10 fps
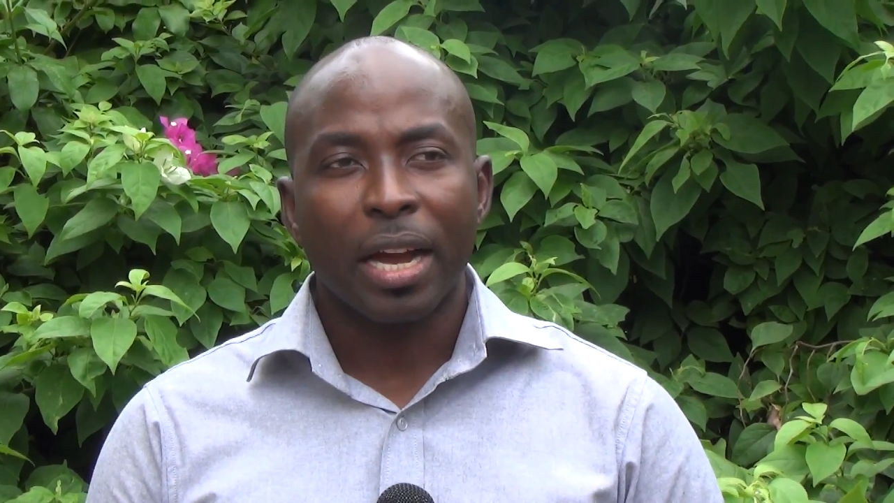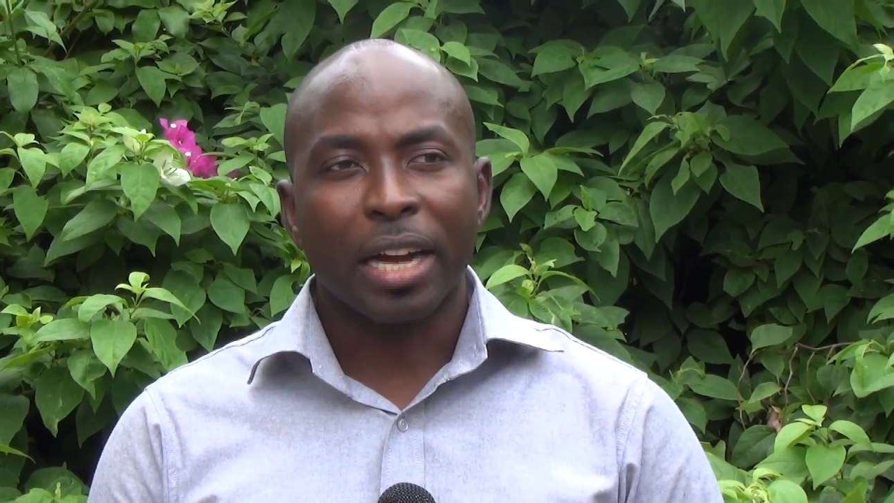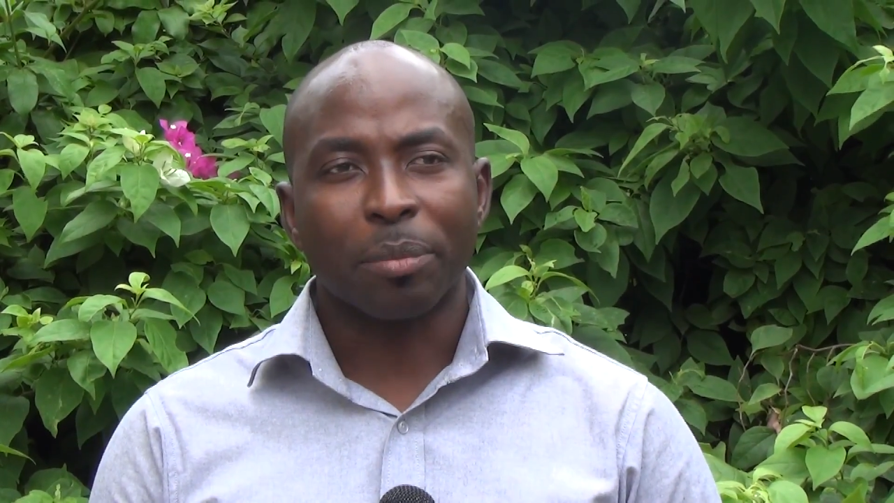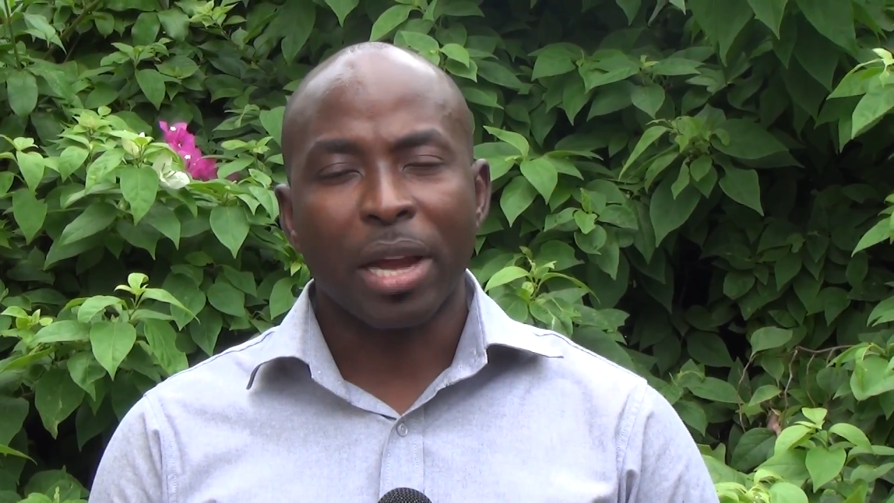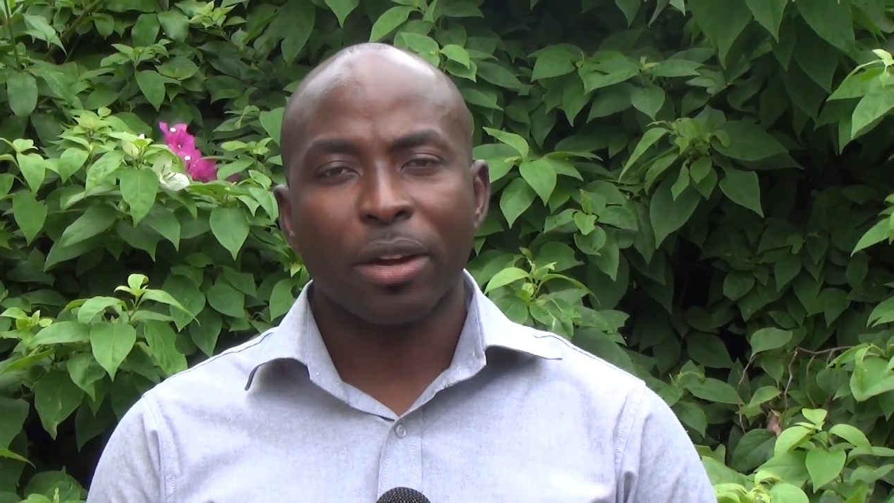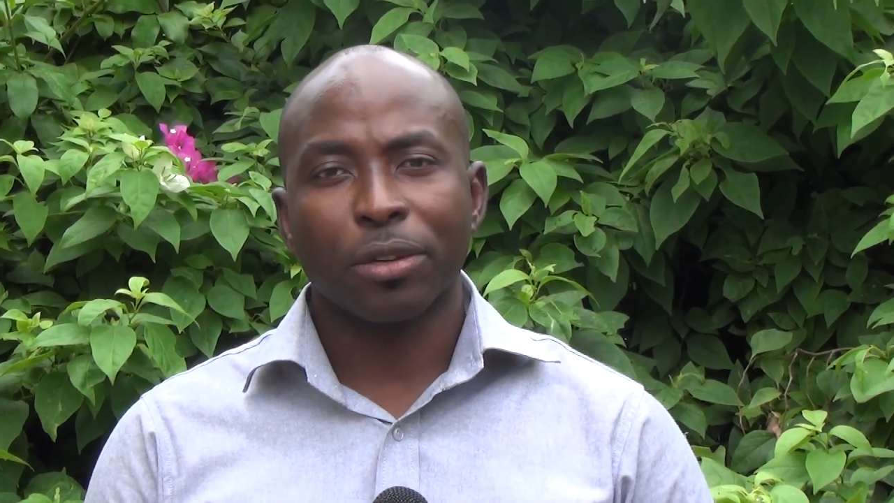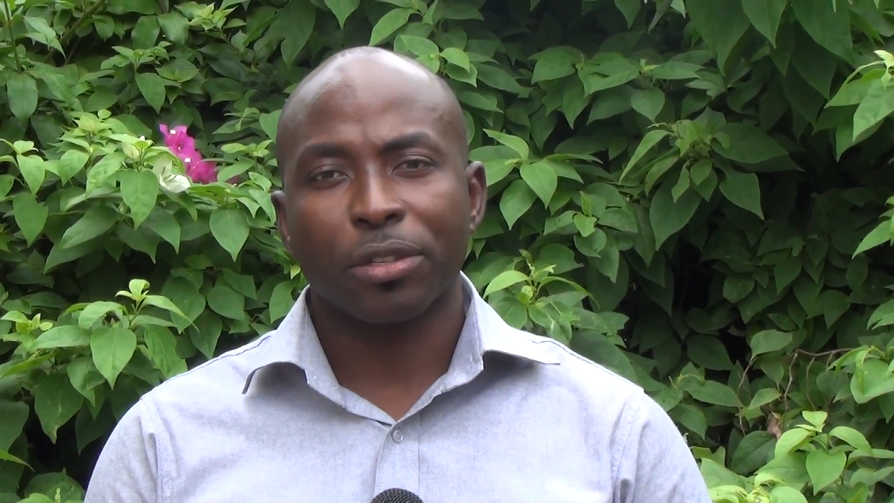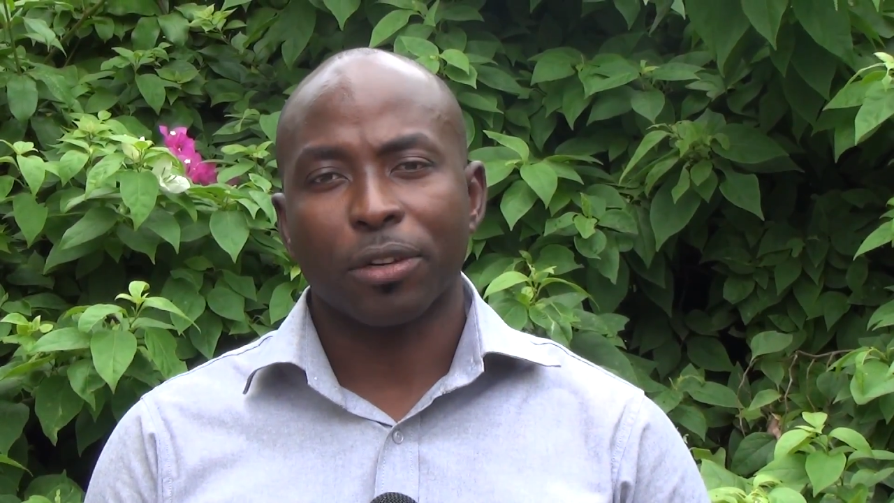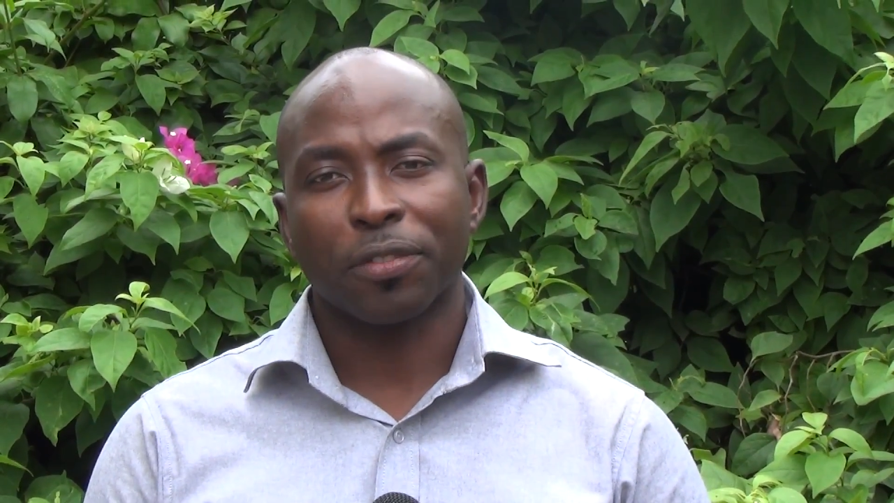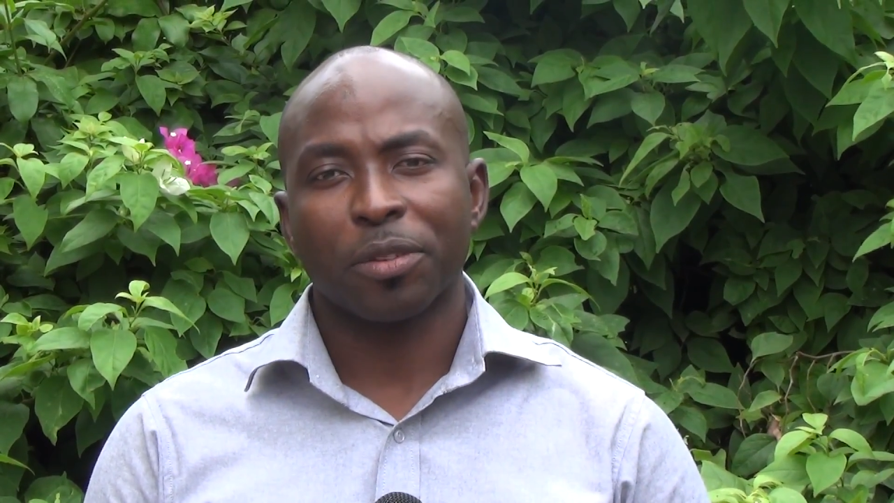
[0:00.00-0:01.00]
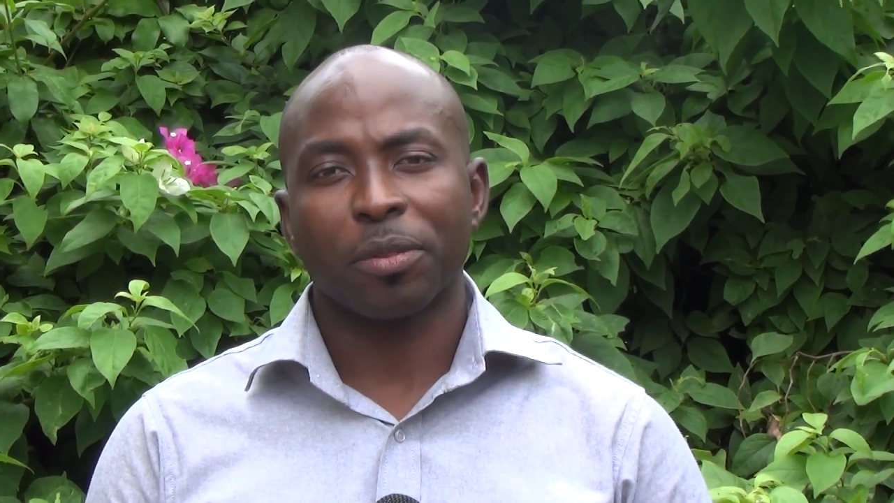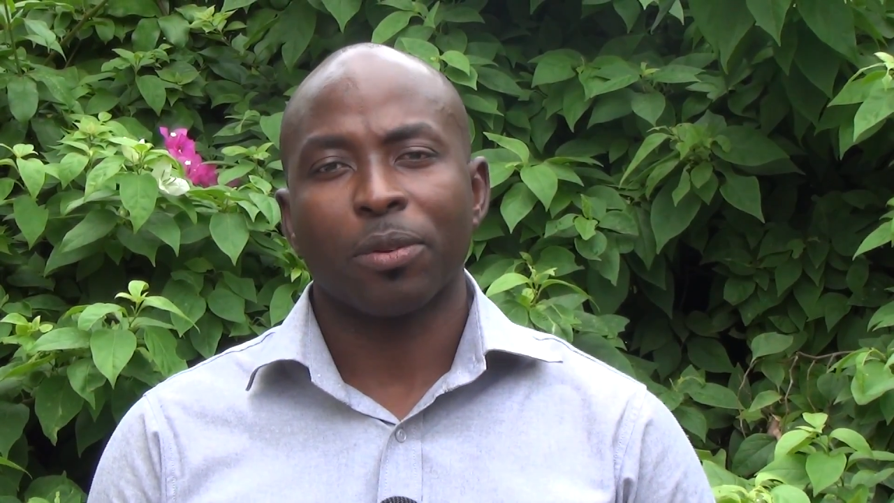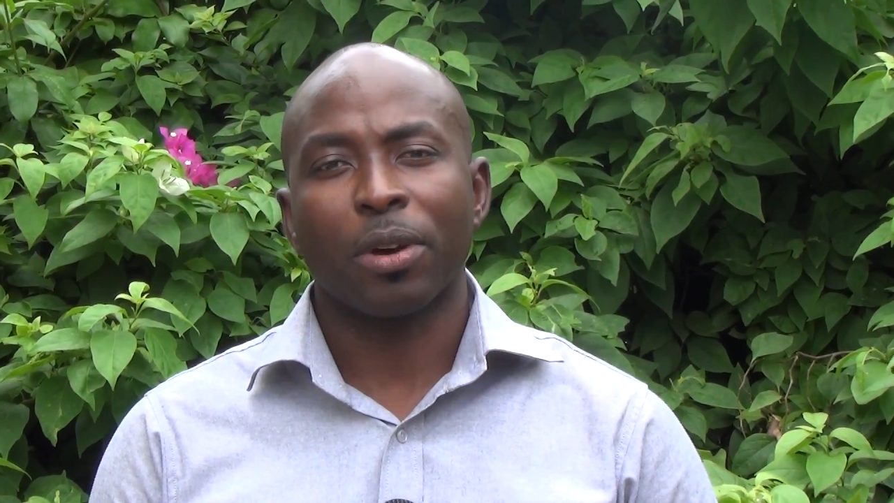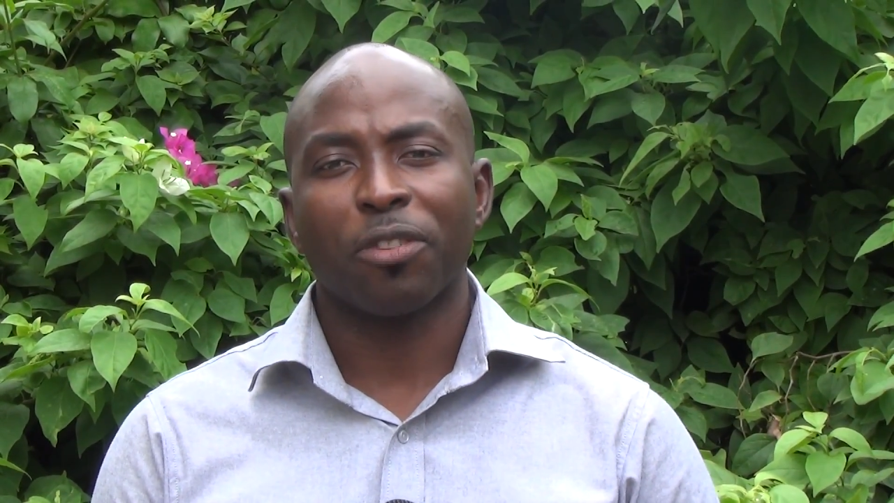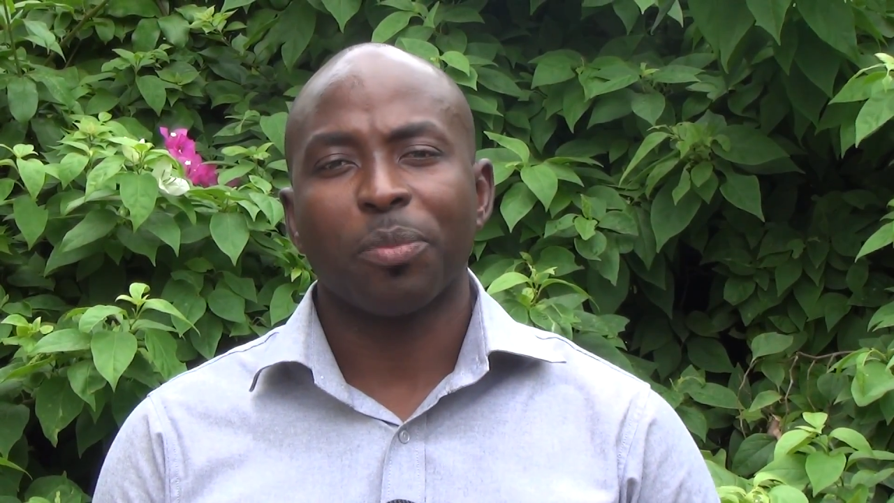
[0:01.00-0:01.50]
At Microsoft,
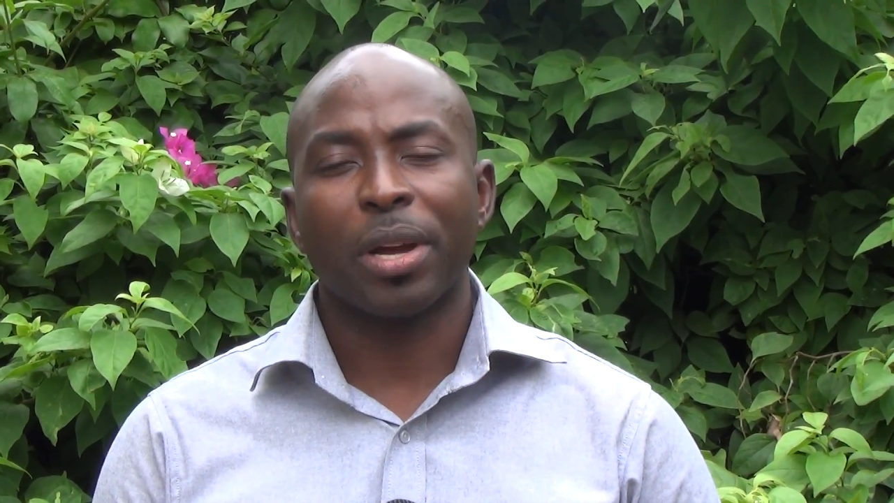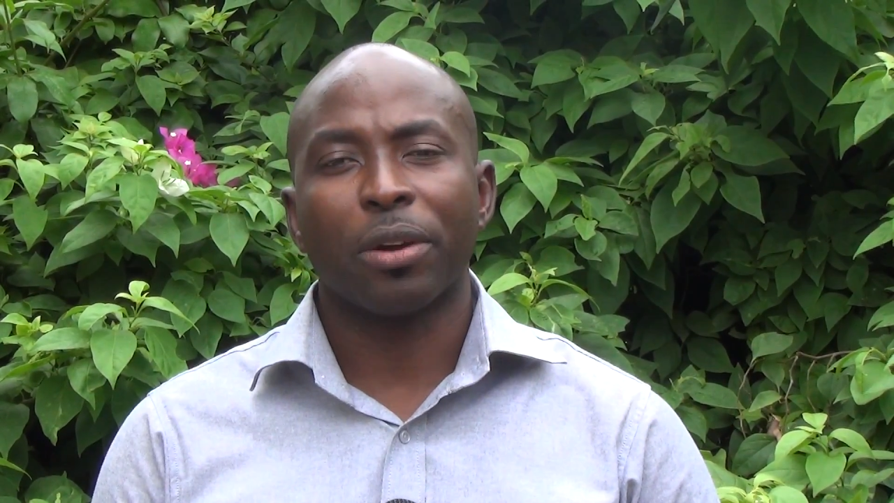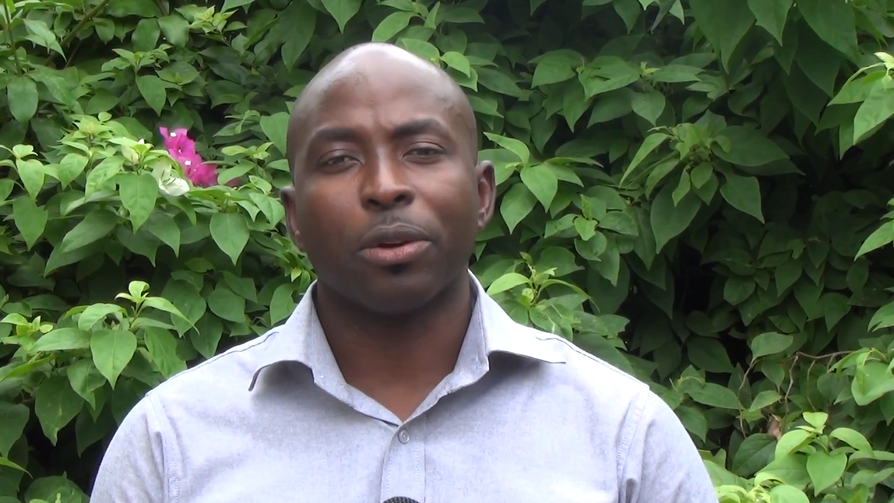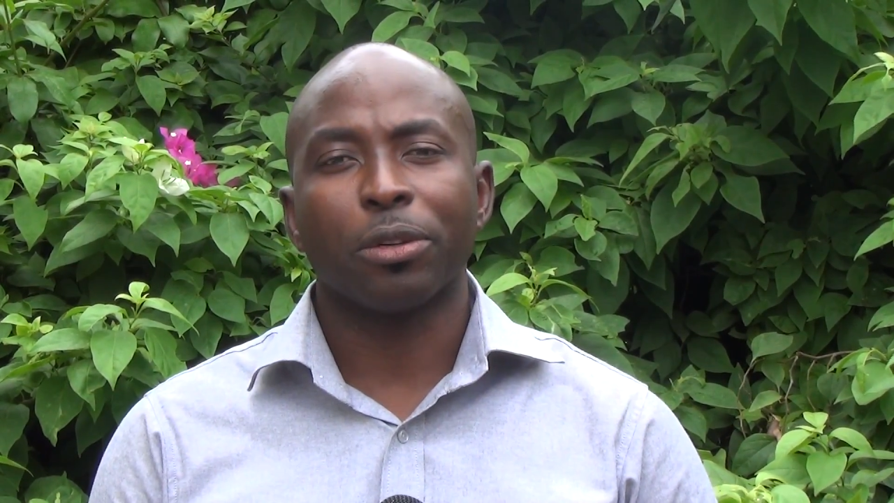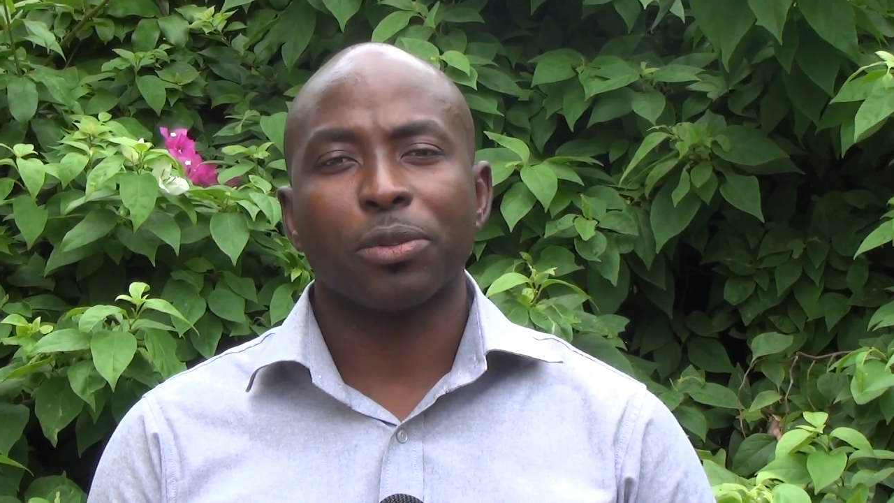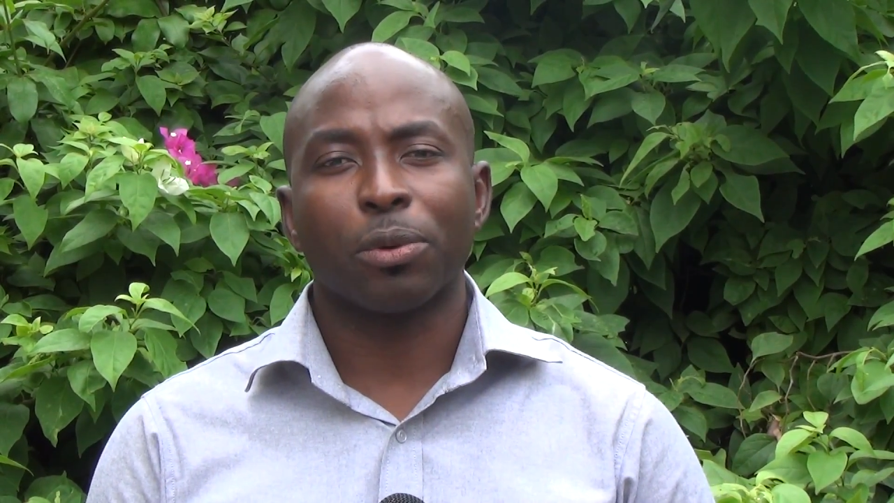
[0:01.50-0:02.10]
one of my roles